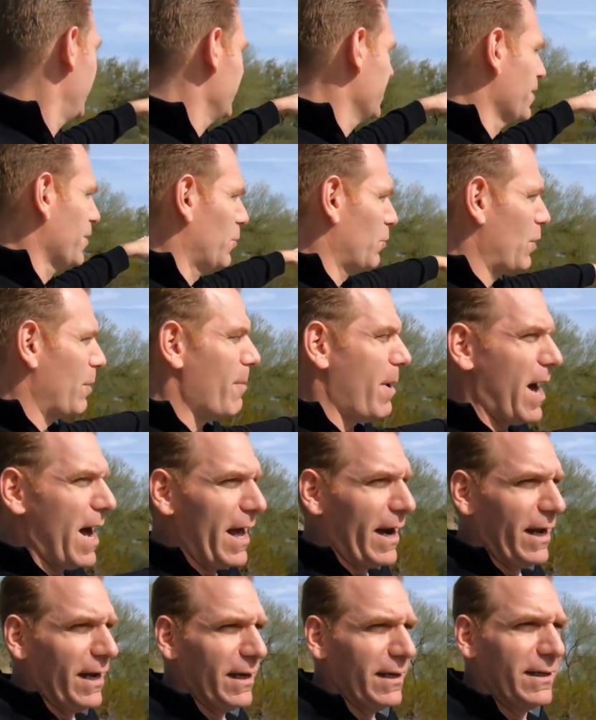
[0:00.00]
a little
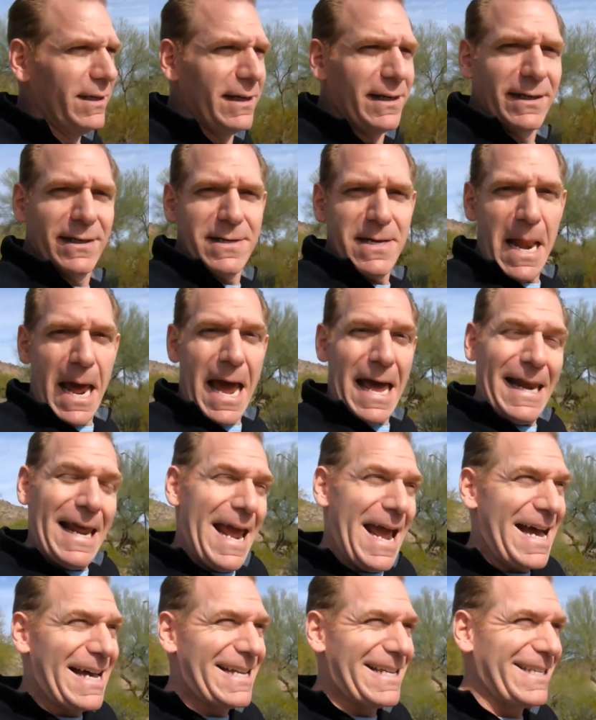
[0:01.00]
ramada. Not
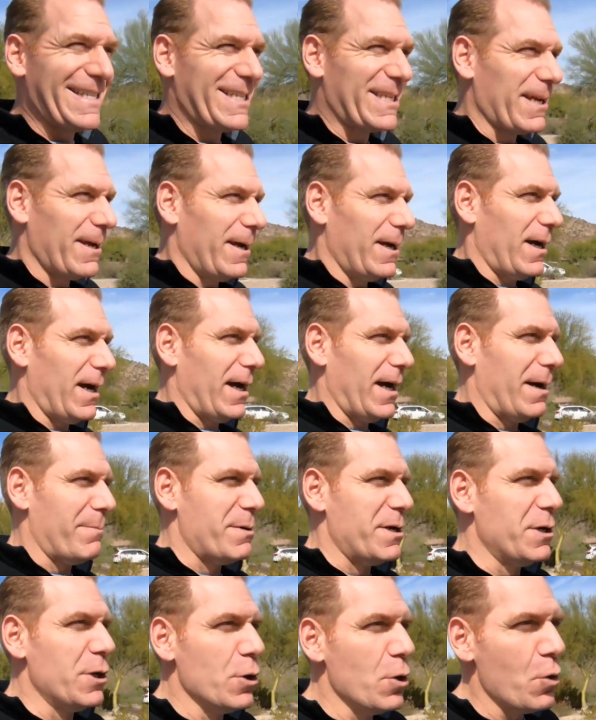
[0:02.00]
as
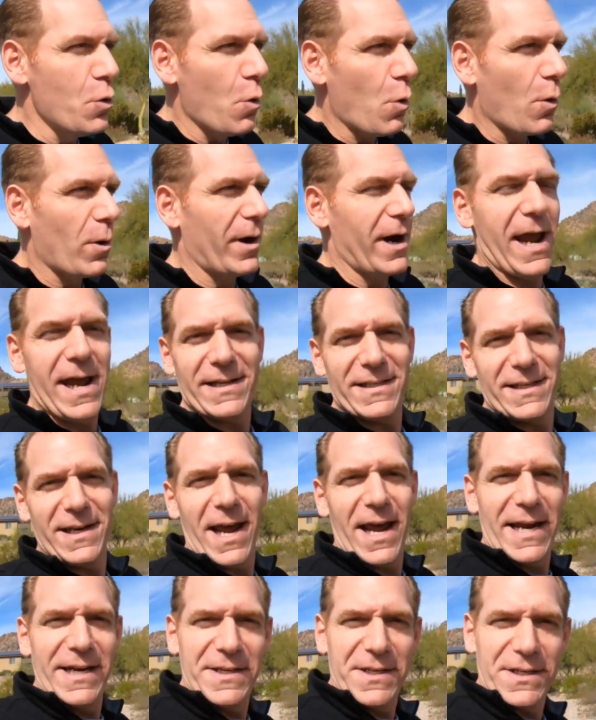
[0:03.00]
new or as
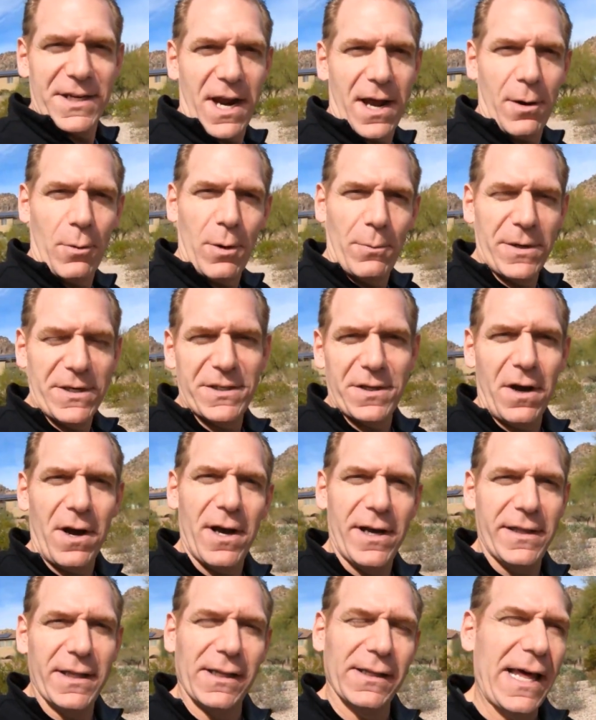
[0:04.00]
nice as kind of what we saw
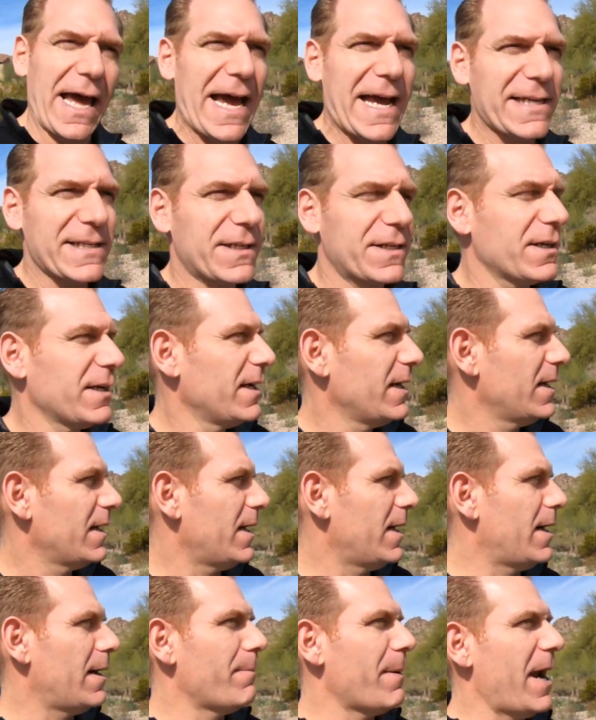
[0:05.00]
in the last
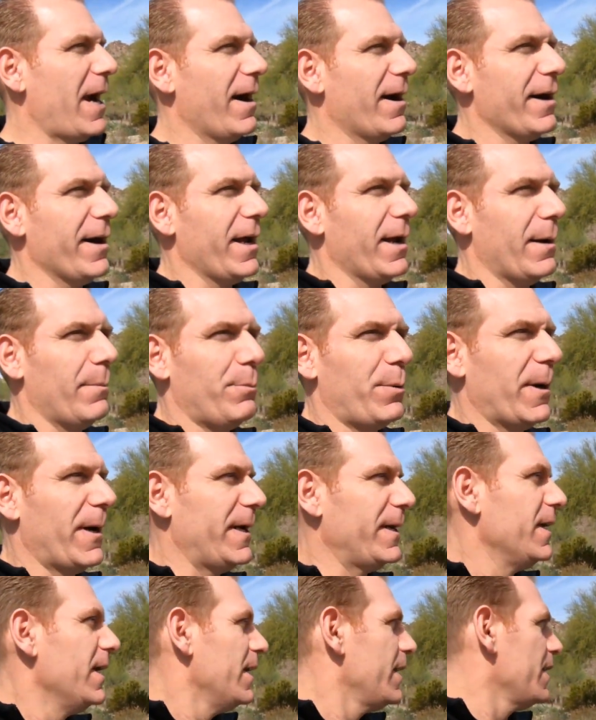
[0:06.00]
area,
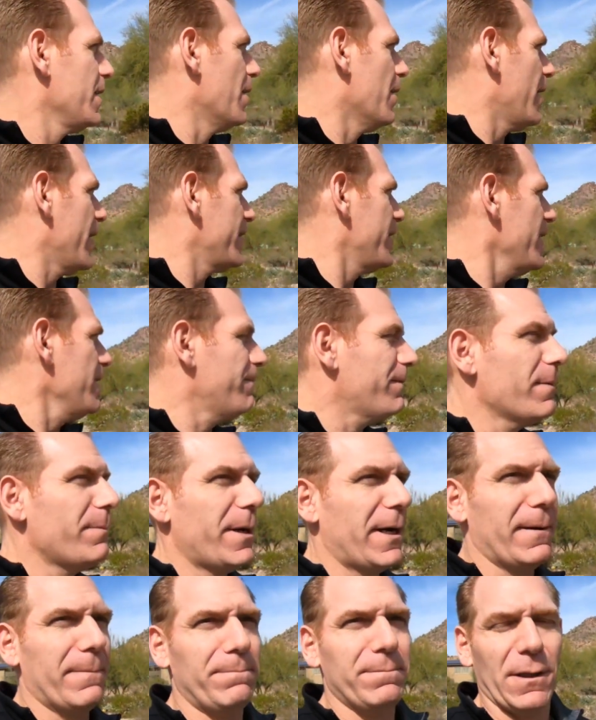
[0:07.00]
but you know, I think from
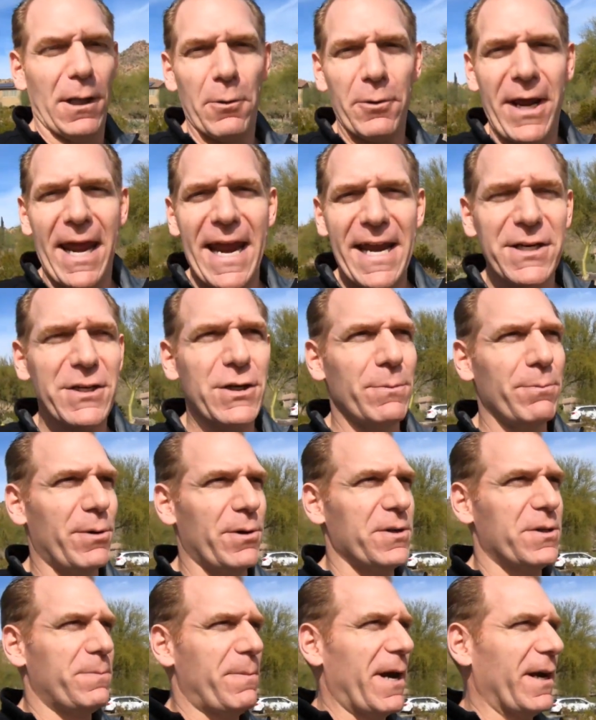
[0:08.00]
a location
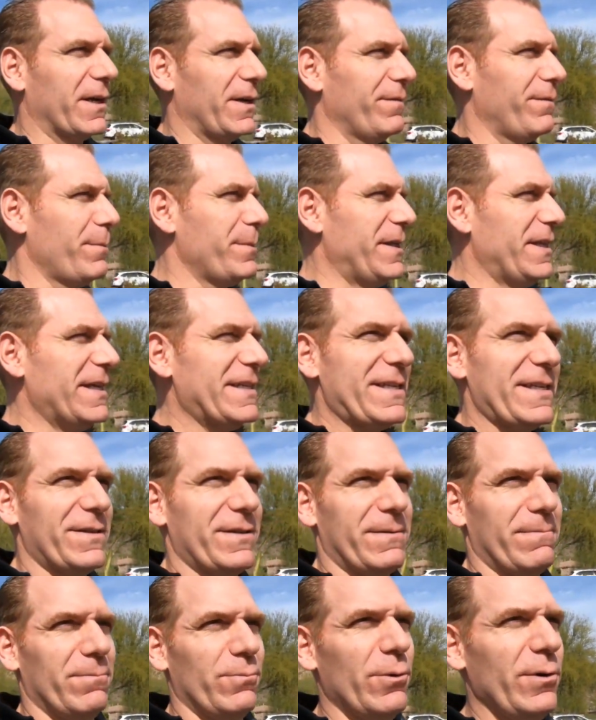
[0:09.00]
perspective, I mean, this
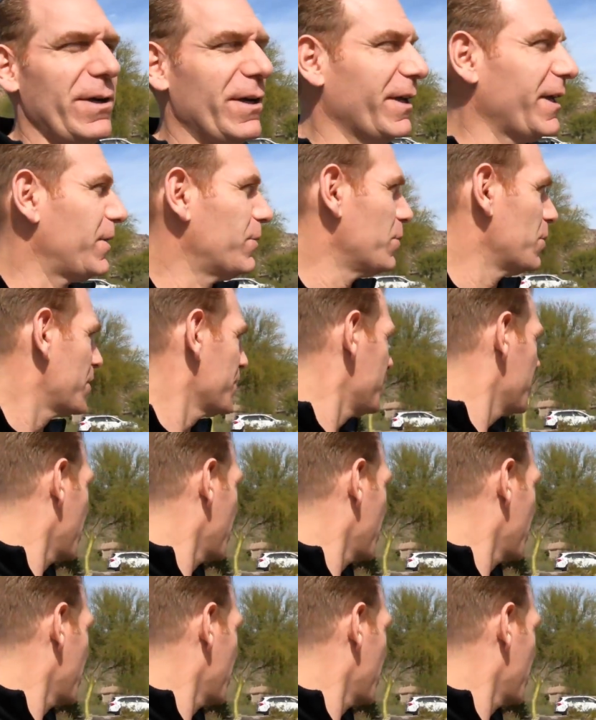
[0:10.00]
is really cool because you're